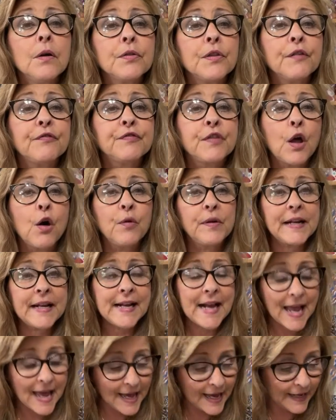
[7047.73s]
The floating
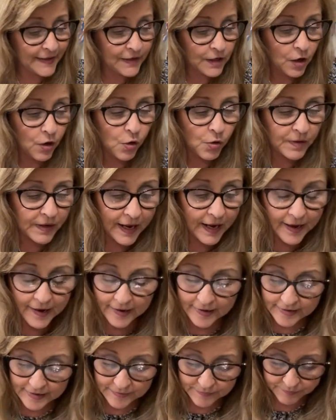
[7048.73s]
head.
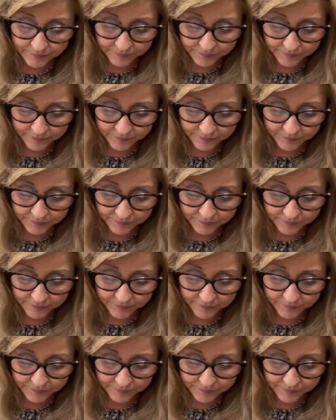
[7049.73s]
Okay.